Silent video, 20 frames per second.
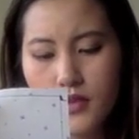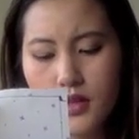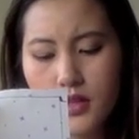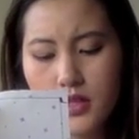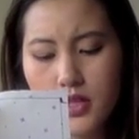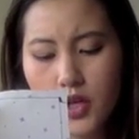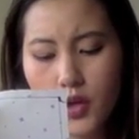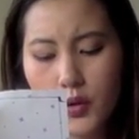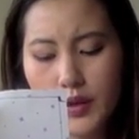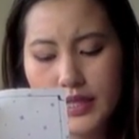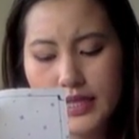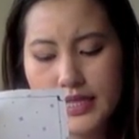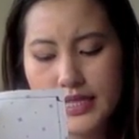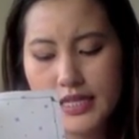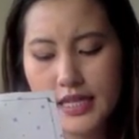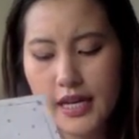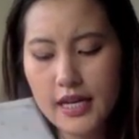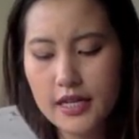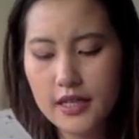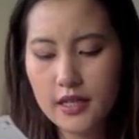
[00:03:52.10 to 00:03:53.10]
So
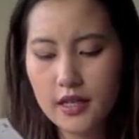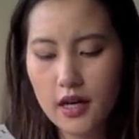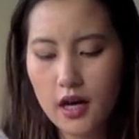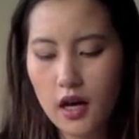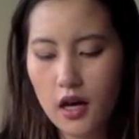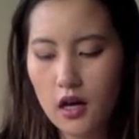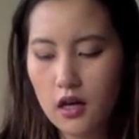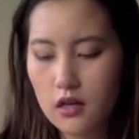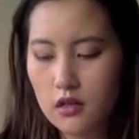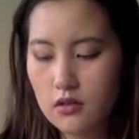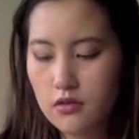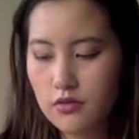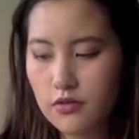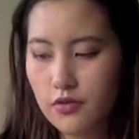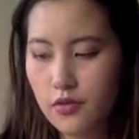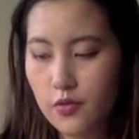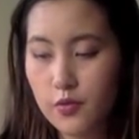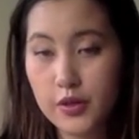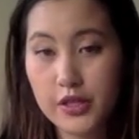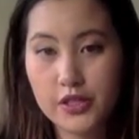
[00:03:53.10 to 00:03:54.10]
instead
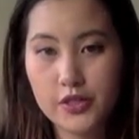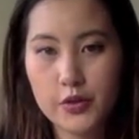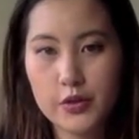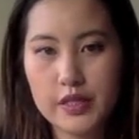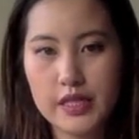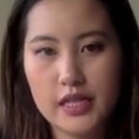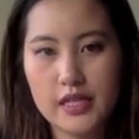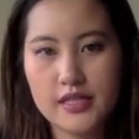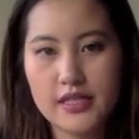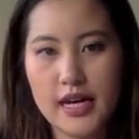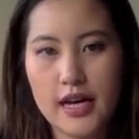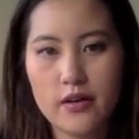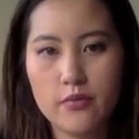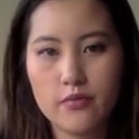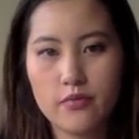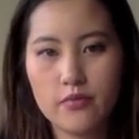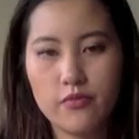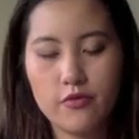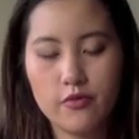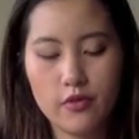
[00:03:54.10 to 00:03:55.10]
of reducing it
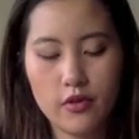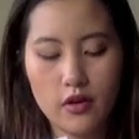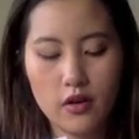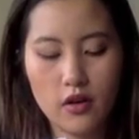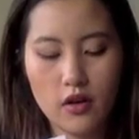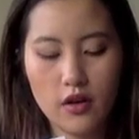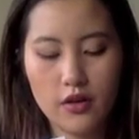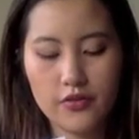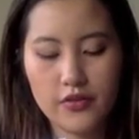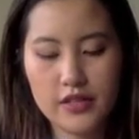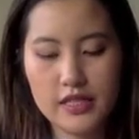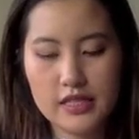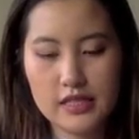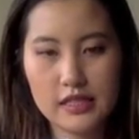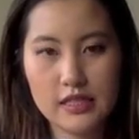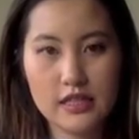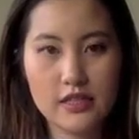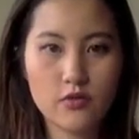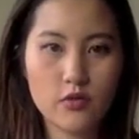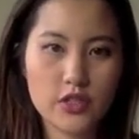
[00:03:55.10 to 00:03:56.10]
down on the
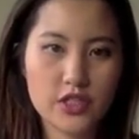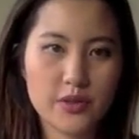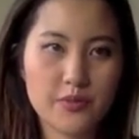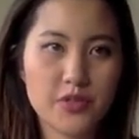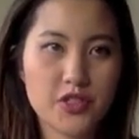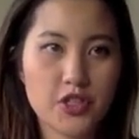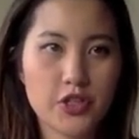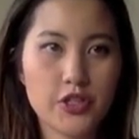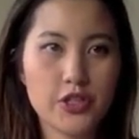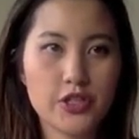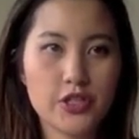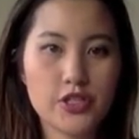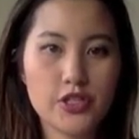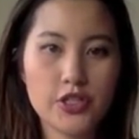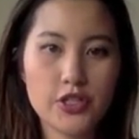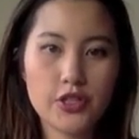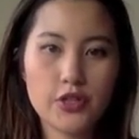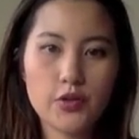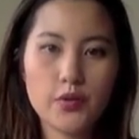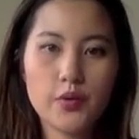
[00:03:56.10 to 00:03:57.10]
sleeve, which I'm sure you could
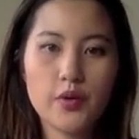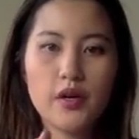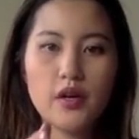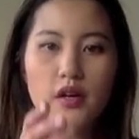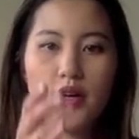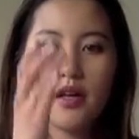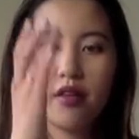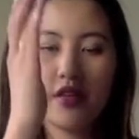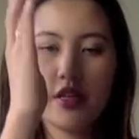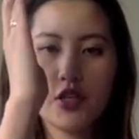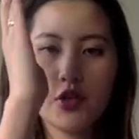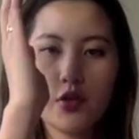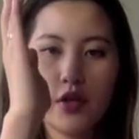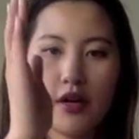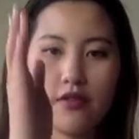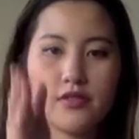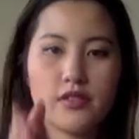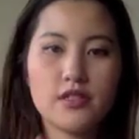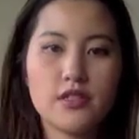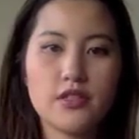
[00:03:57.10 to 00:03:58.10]
do, then you'd
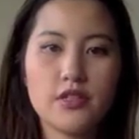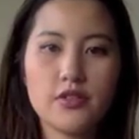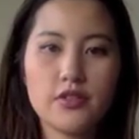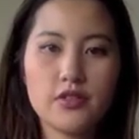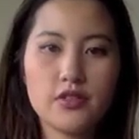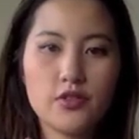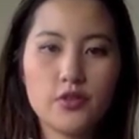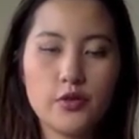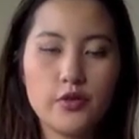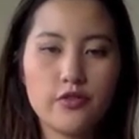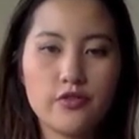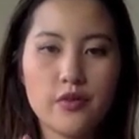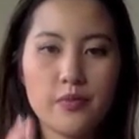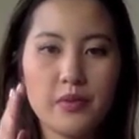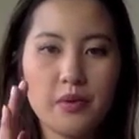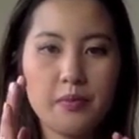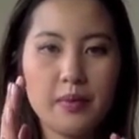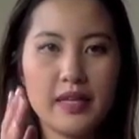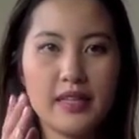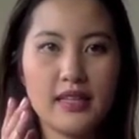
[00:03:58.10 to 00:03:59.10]
have to do it from
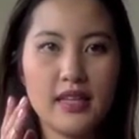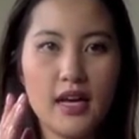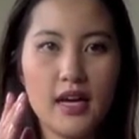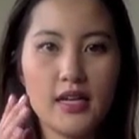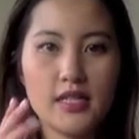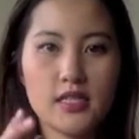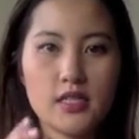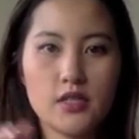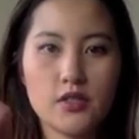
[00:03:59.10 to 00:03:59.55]
the midline.